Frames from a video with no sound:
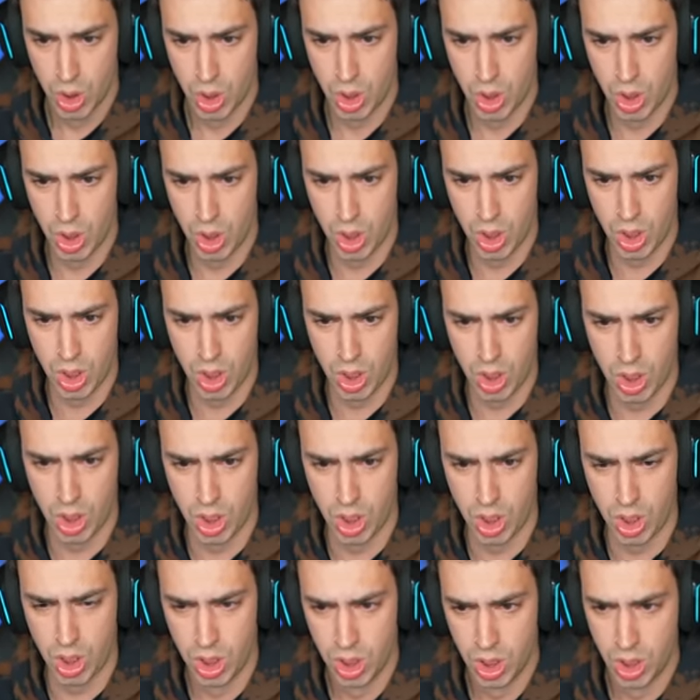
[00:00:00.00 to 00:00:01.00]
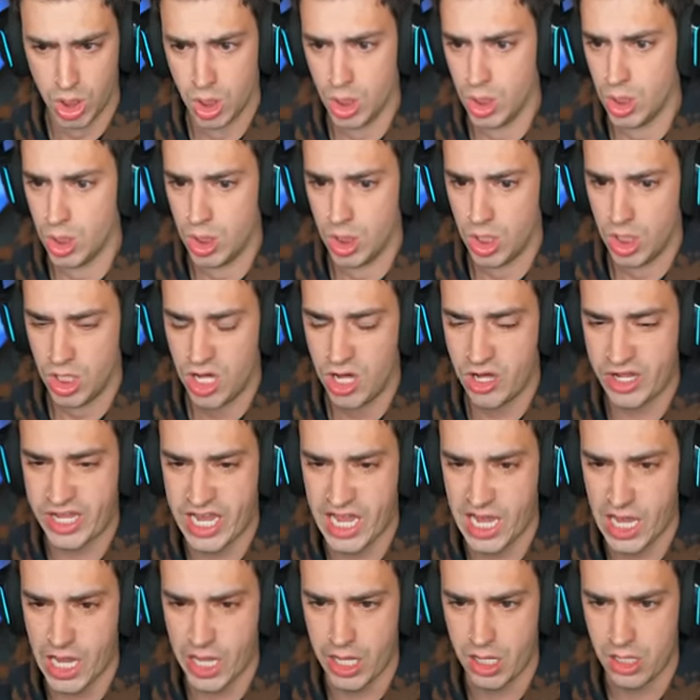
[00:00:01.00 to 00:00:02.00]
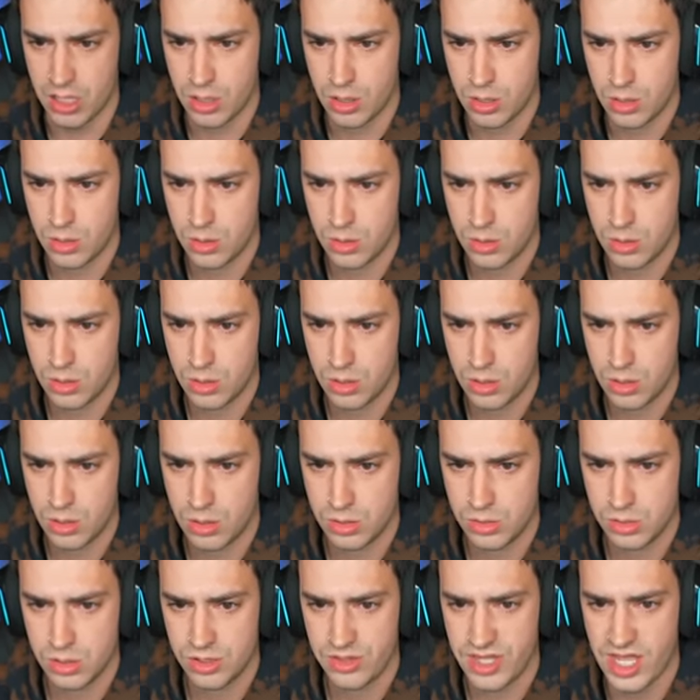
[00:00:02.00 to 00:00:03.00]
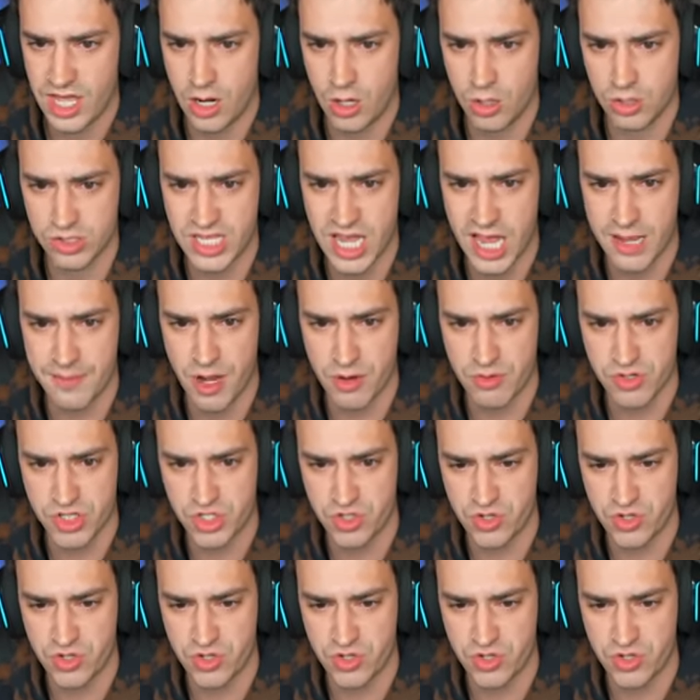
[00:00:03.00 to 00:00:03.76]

Oh! Okay. That whole time I was